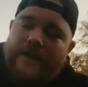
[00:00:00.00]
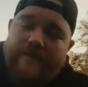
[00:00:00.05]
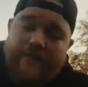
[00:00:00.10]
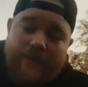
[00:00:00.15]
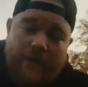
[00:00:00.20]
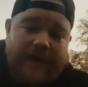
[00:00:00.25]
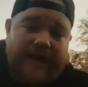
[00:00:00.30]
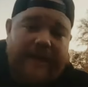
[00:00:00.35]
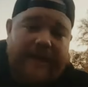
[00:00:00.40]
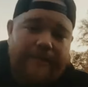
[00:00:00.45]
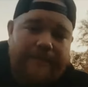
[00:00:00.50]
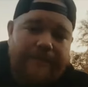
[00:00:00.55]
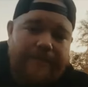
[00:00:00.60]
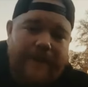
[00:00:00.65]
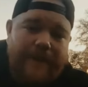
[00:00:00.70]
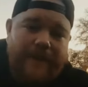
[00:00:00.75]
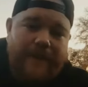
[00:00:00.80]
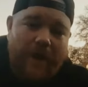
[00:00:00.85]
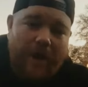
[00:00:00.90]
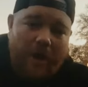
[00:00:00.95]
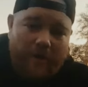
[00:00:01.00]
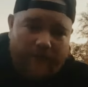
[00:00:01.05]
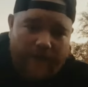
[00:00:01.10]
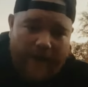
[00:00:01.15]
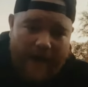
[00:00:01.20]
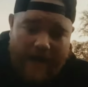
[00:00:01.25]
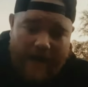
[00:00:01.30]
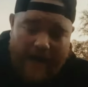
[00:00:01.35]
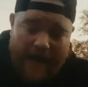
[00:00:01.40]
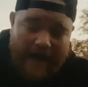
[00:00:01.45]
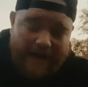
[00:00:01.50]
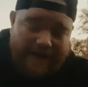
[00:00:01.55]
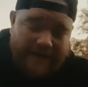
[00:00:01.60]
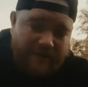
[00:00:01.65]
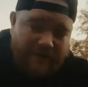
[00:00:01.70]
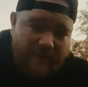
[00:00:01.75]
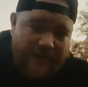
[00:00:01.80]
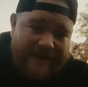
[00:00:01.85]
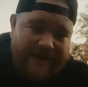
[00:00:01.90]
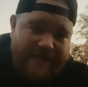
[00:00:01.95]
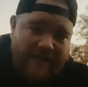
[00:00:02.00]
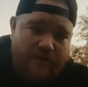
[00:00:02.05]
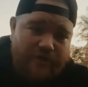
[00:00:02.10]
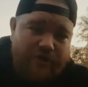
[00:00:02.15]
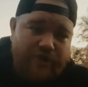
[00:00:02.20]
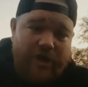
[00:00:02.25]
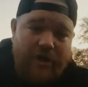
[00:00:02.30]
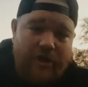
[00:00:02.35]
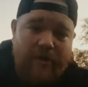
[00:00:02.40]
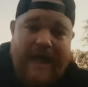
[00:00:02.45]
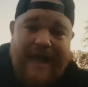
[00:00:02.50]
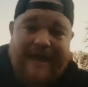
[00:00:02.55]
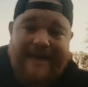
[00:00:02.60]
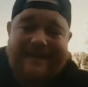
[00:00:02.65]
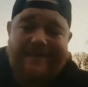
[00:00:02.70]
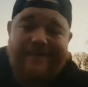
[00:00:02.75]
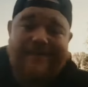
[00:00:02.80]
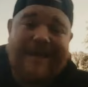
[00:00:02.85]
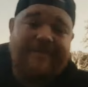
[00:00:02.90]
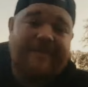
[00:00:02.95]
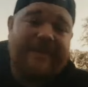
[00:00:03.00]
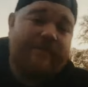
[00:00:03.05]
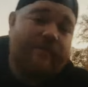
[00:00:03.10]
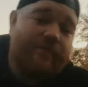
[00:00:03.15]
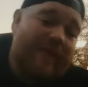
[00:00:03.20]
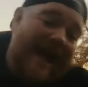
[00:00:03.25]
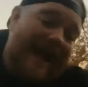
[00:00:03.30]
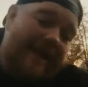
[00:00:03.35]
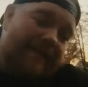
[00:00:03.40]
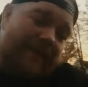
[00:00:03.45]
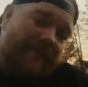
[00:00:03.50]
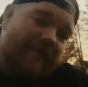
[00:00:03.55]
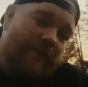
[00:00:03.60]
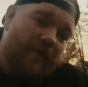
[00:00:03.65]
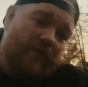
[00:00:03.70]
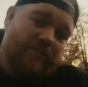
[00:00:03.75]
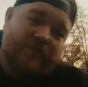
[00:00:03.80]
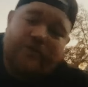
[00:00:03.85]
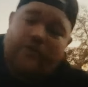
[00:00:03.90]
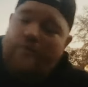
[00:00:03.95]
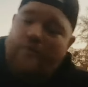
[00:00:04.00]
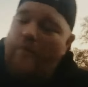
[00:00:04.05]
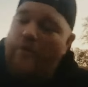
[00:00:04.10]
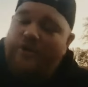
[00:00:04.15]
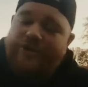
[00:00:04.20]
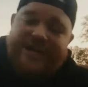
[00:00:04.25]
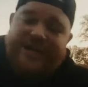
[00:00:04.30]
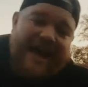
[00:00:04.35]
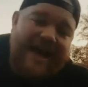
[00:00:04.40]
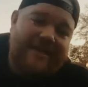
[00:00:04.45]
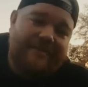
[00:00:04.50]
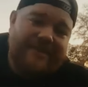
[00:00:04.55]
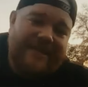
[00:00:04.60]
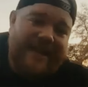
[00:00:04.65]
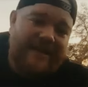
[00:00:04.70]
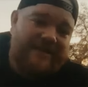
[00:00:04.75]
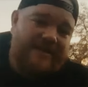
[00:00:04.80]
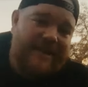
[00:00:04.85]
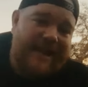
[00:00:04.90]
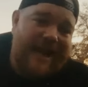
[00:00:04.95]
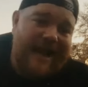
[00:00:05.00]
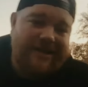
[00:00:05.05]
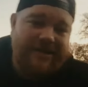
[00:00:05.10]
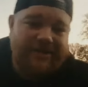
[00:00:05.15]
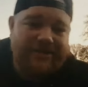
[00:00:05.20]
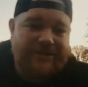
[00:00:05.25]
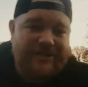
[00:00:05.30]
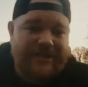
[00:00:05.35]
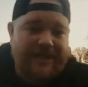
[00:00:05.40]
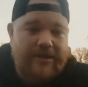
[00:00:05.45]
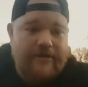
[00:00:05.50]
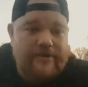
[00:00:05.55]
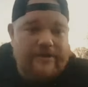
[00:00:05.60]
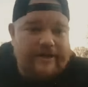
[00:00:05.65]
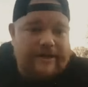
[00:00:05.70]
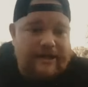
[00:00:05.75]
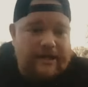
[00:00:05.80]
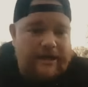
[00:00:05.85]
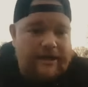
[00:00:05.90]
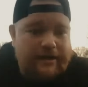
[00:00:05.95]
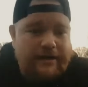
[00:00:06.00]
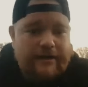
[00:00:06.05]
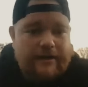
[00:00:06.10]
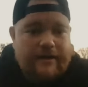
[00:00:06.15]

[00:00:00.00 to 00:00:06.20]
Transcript: for him, over uh, on his radio show, and he made me rap it for him two more times outside just to hear it again.